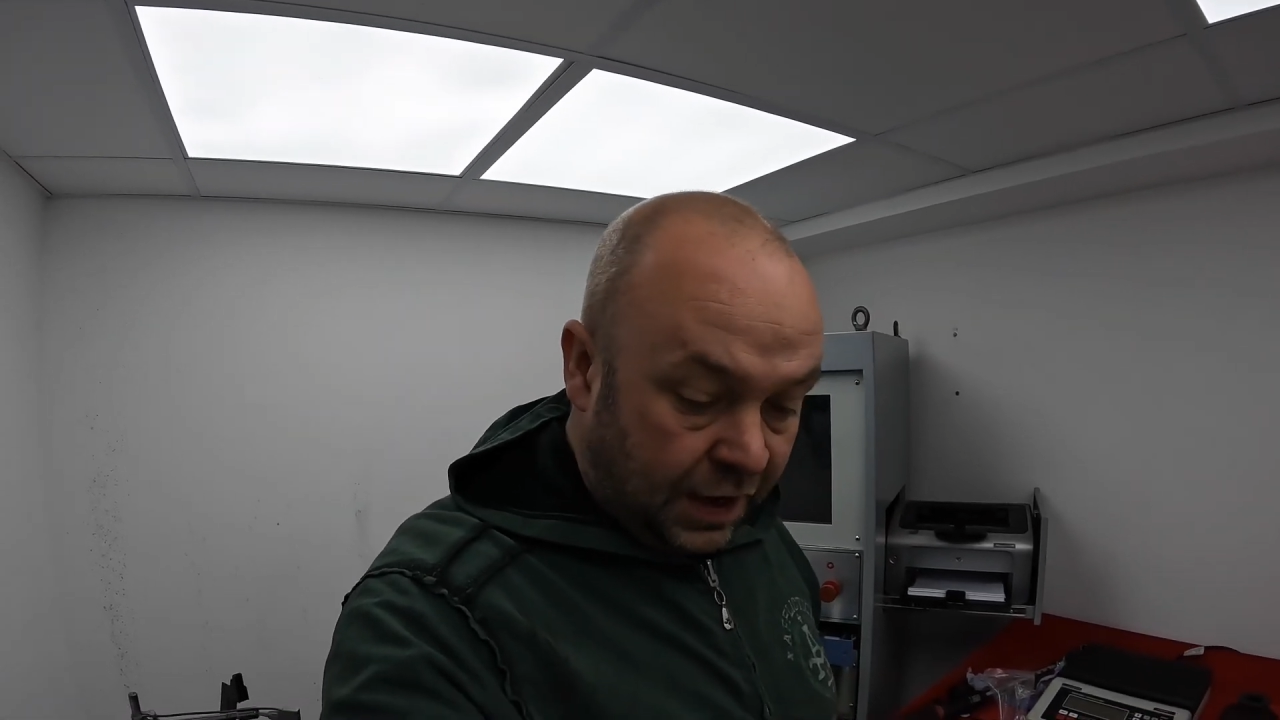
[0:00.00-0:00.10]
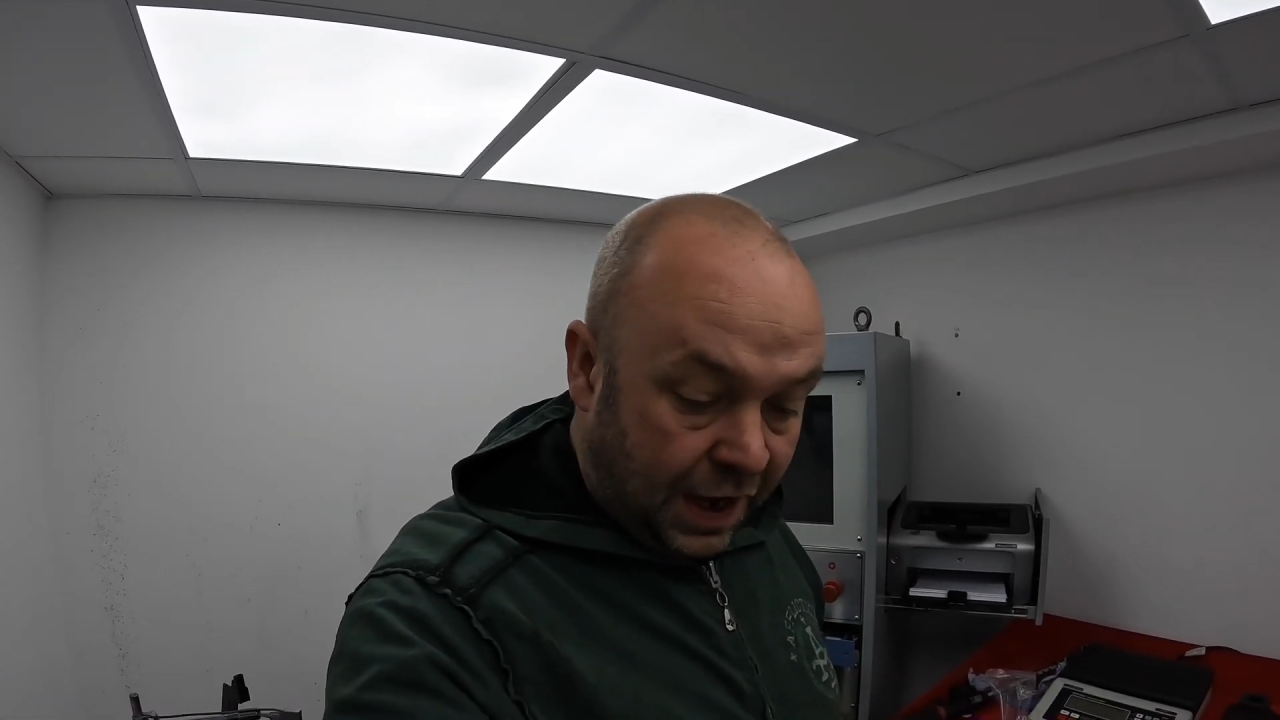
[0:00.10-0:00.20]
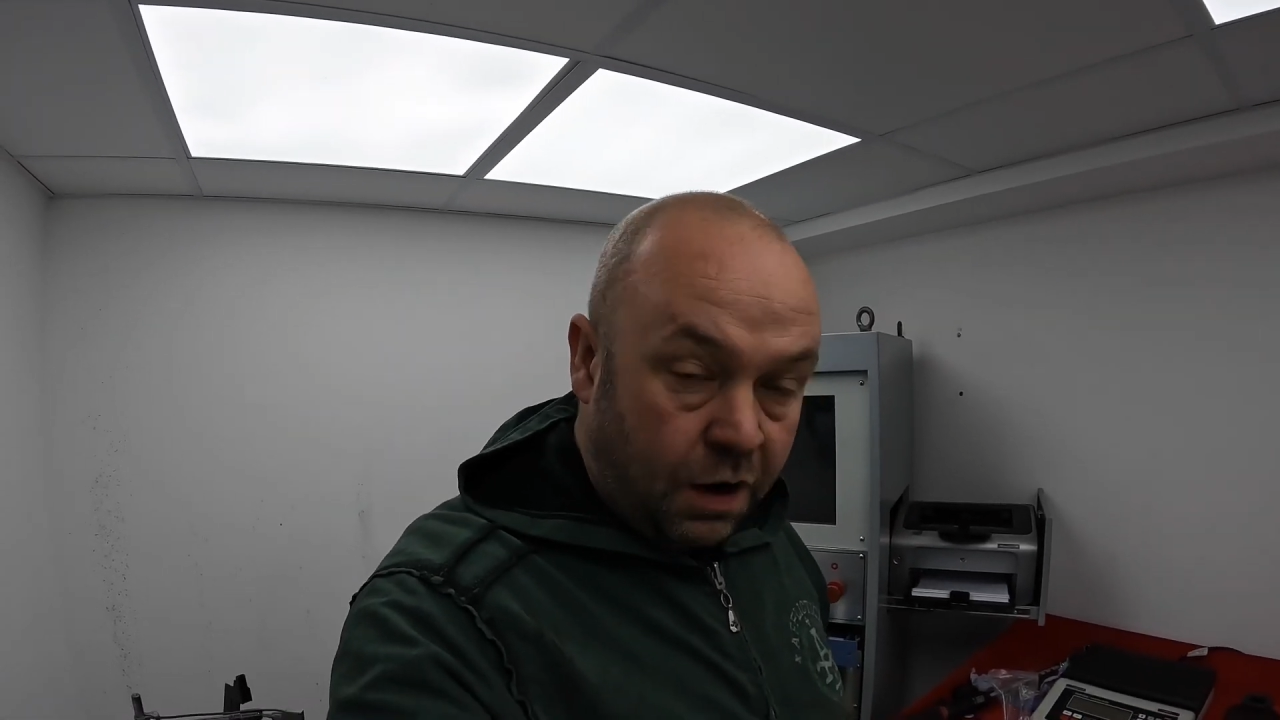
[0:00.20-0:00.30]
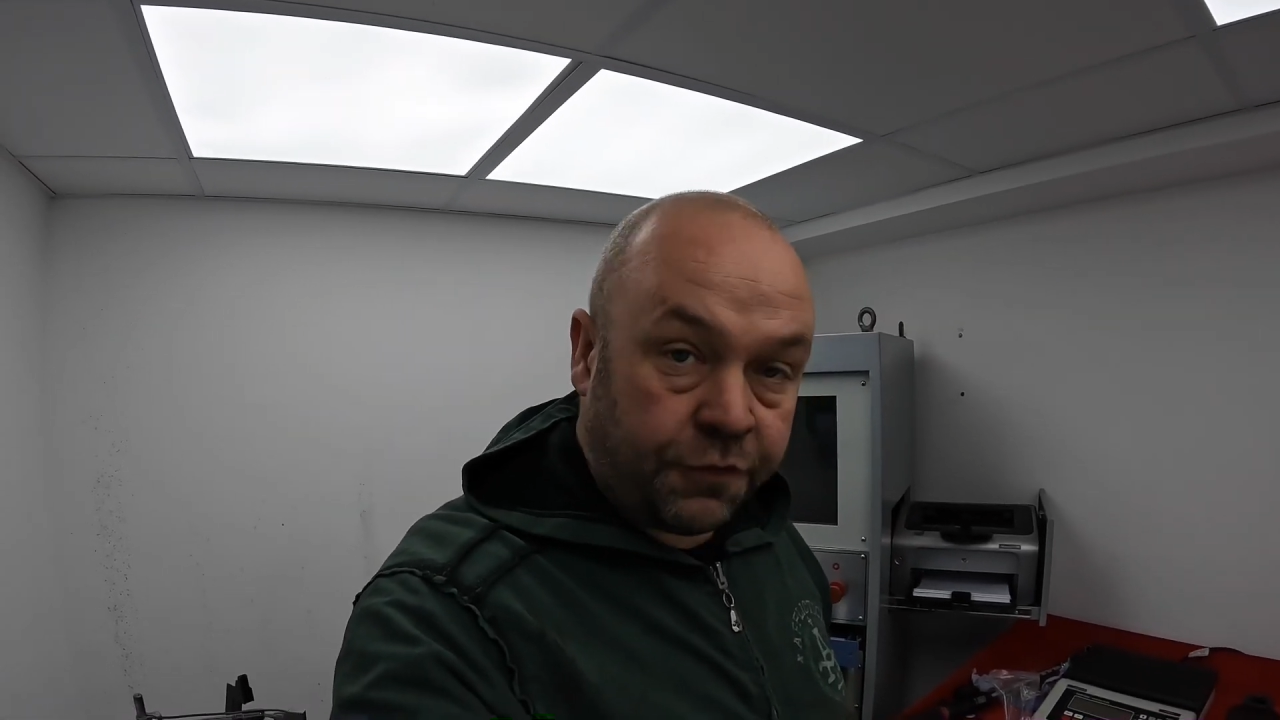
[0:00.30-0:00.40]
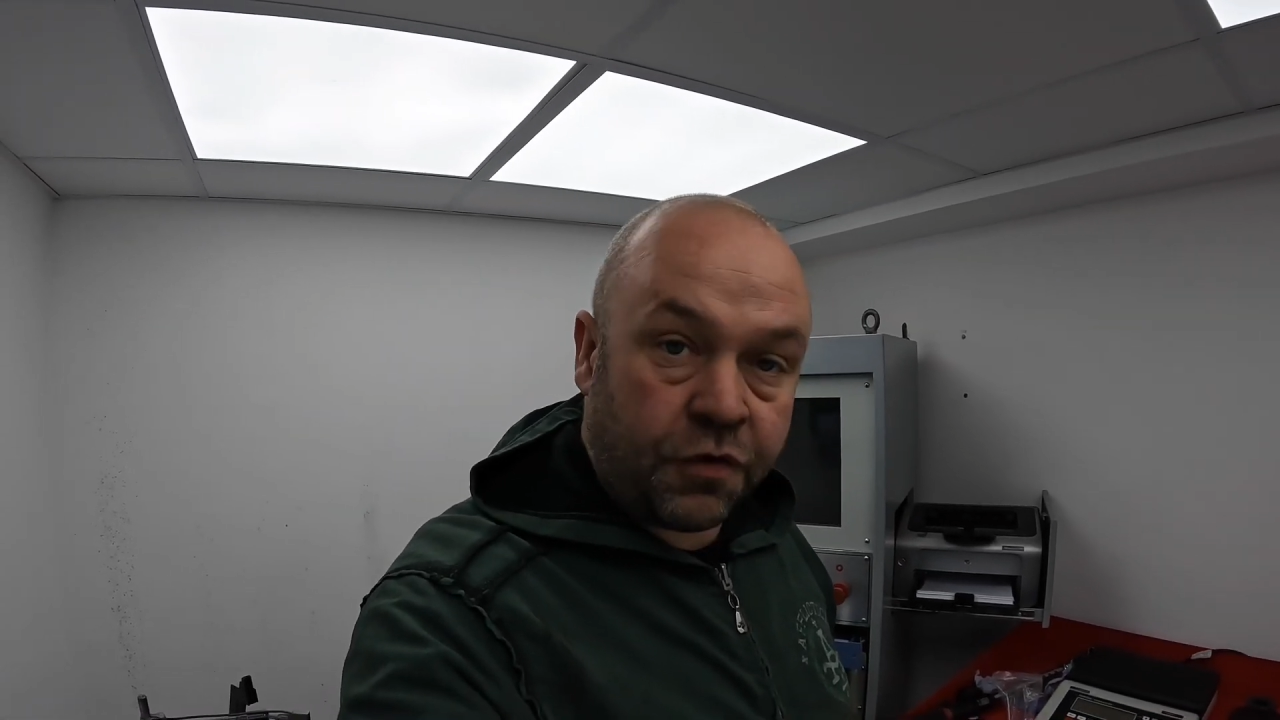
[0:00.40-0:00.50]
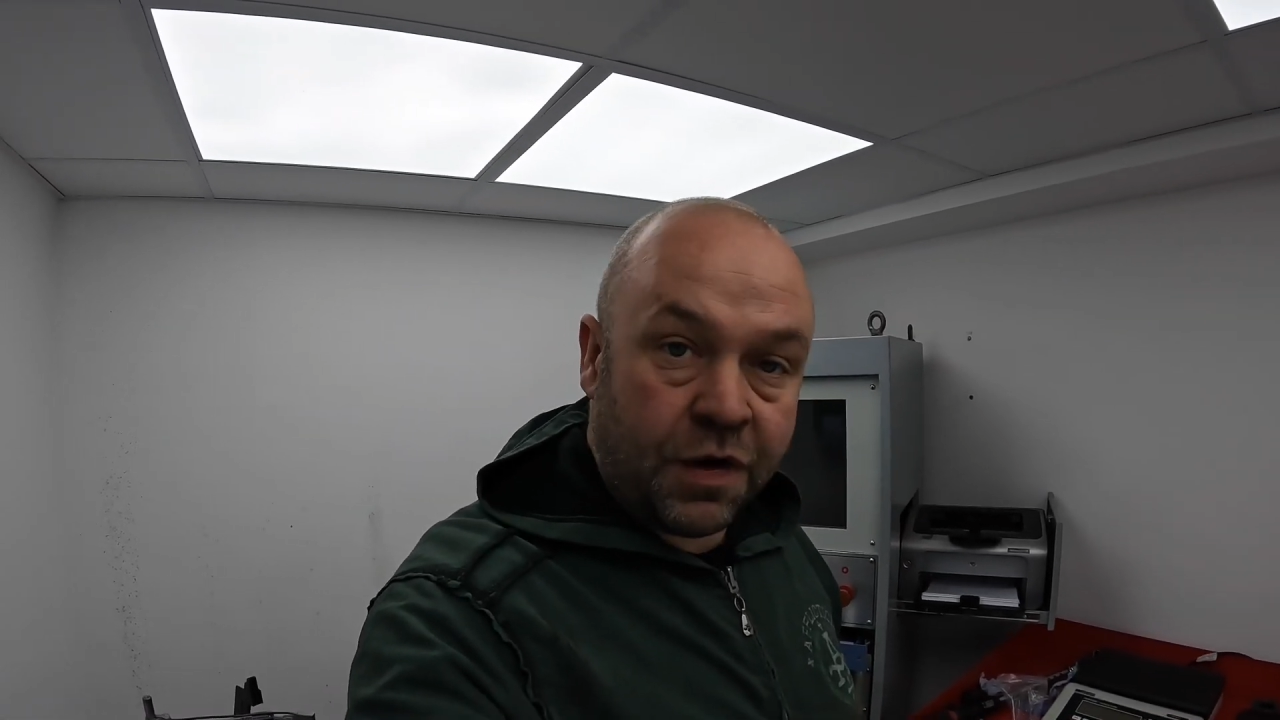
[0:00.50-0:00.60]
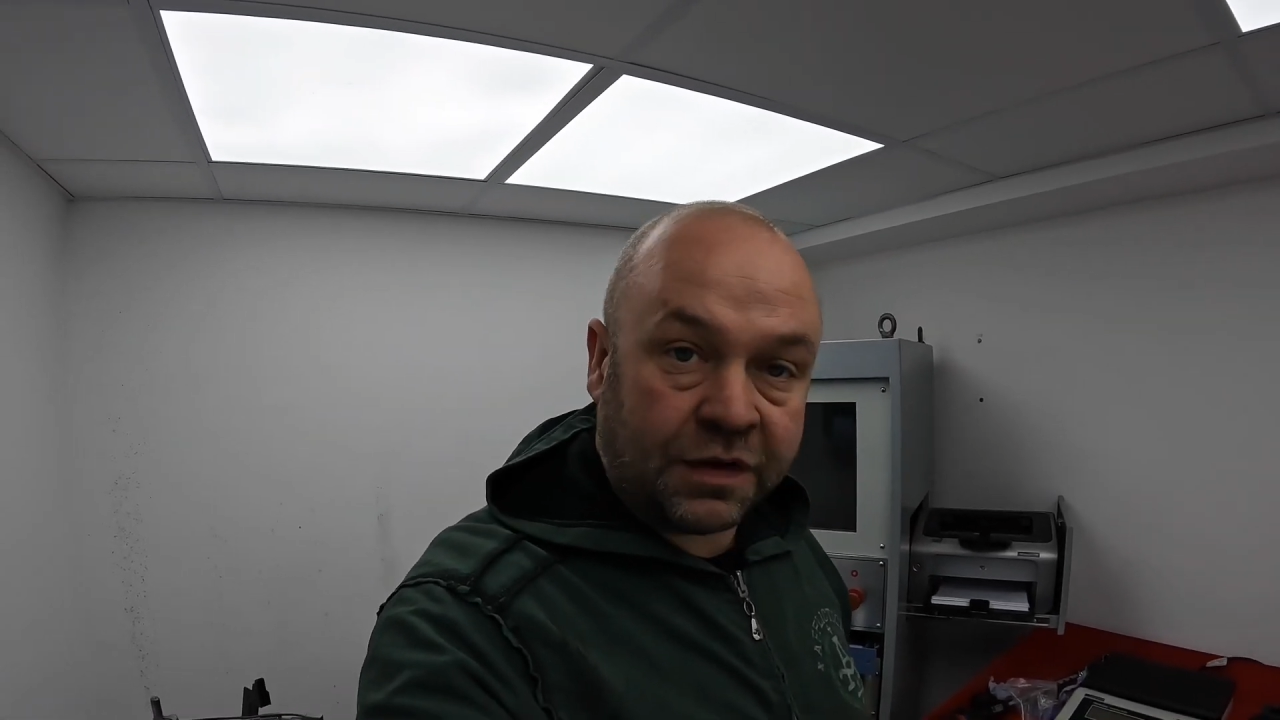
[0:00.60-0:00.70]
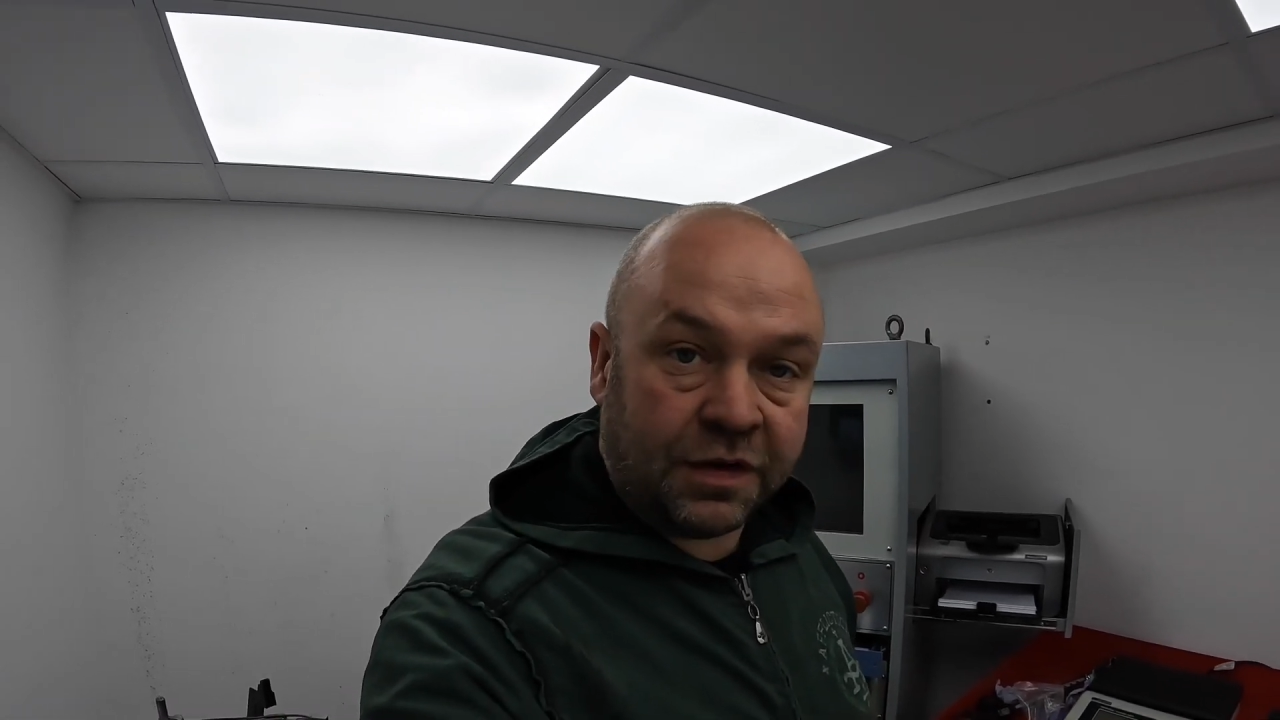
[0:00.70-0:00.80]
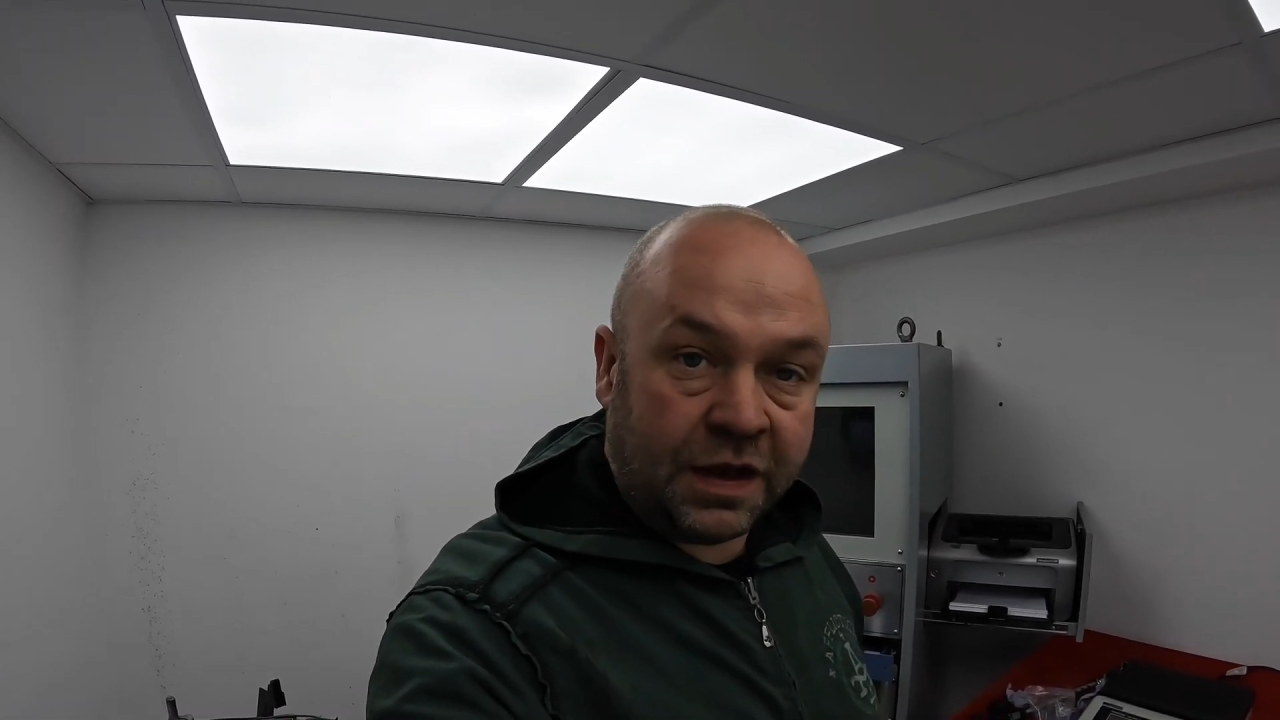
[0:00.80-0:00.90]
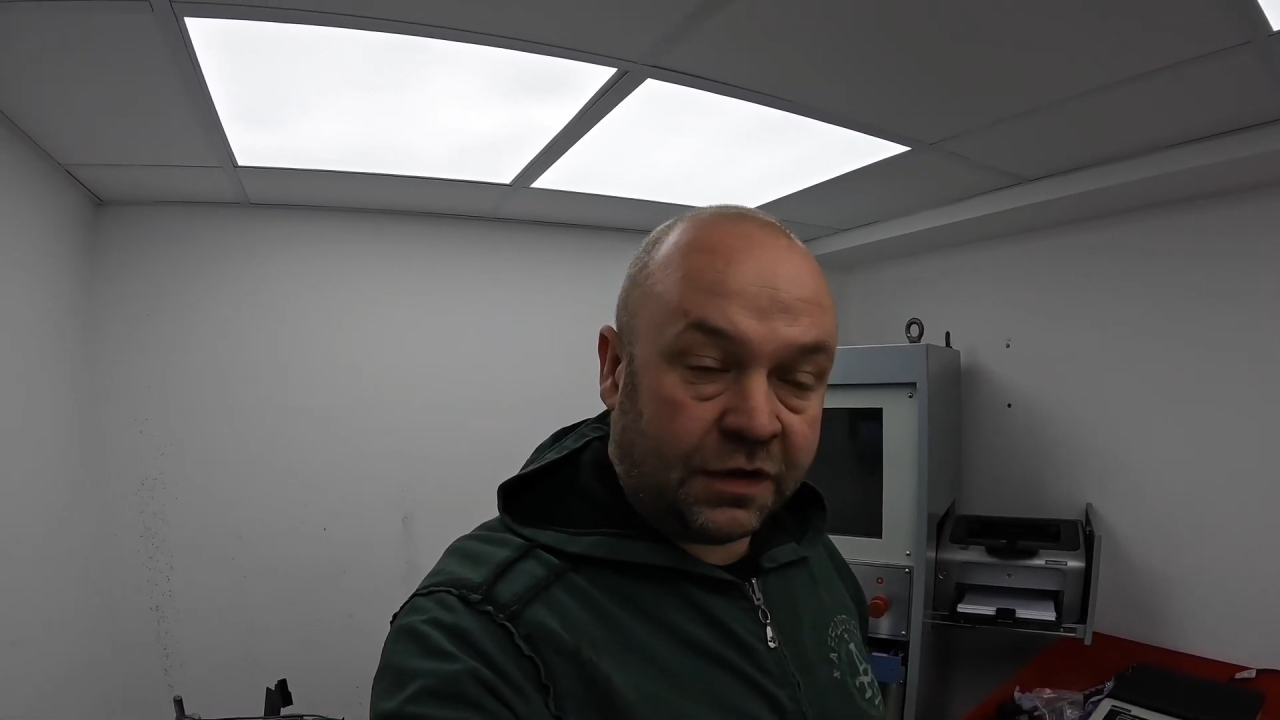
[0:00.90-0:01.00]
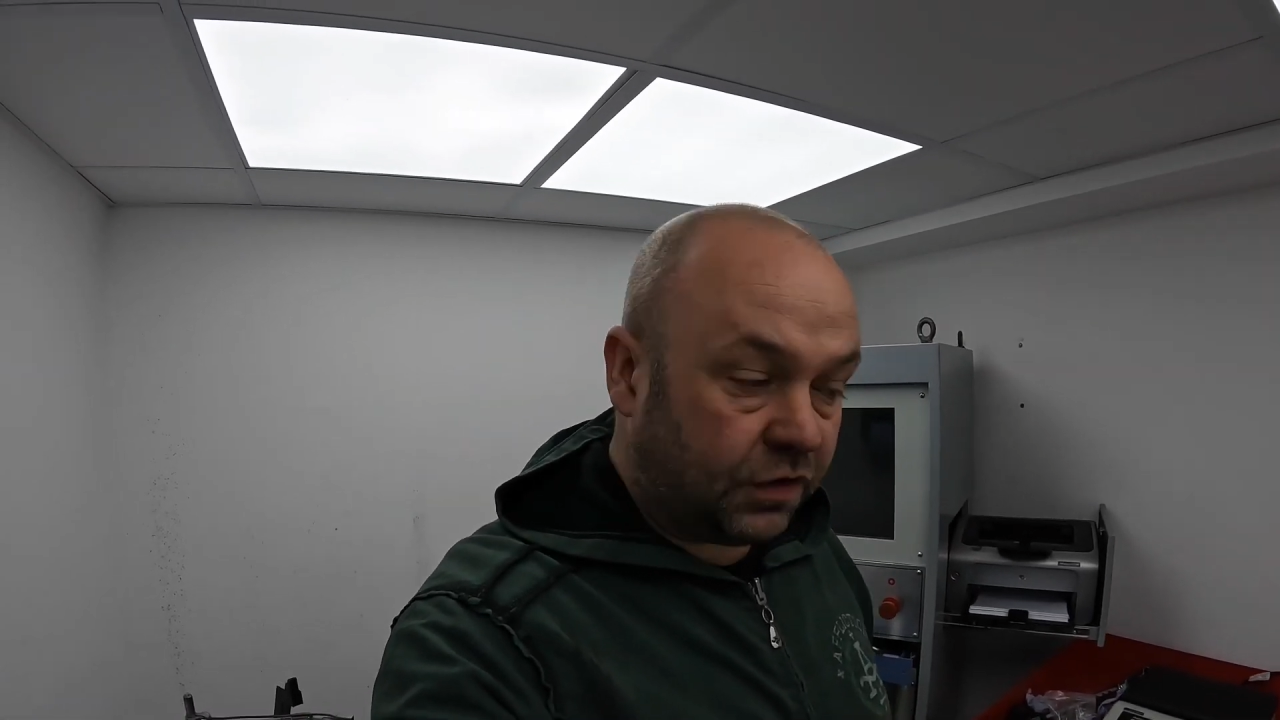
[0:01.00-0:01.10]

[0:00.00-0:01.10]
how I've corrected it,